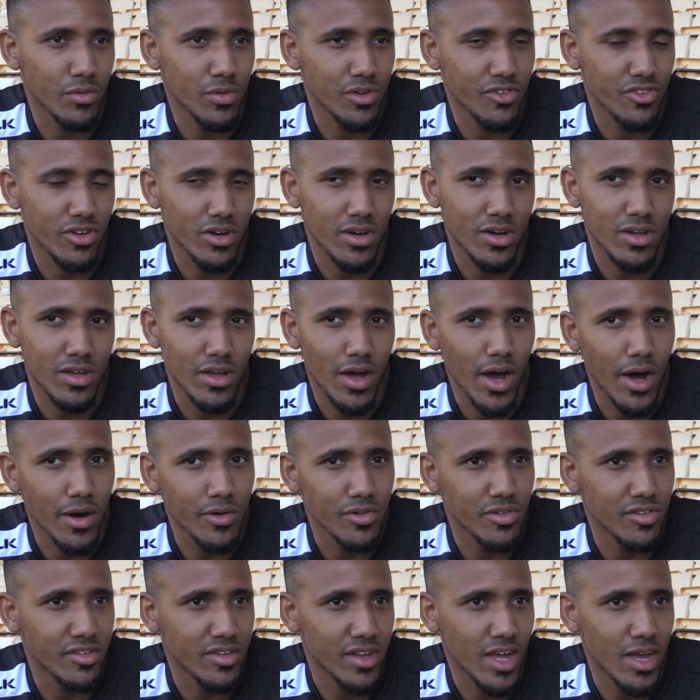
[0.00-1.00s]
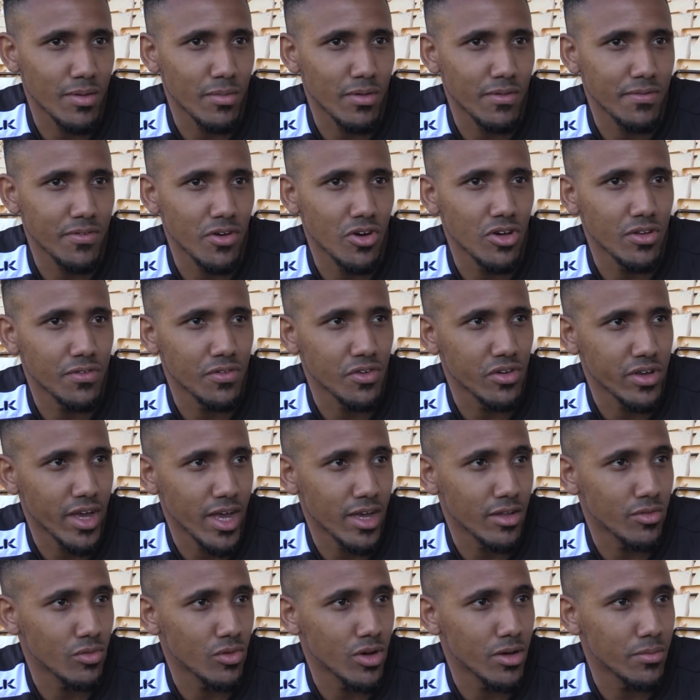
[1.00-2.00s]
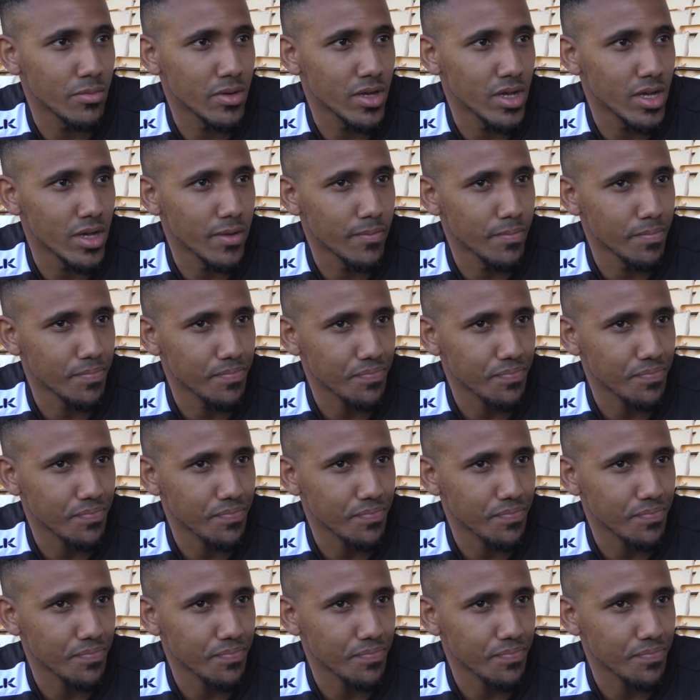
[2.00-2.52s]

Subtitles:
which I would say my first few games were a bit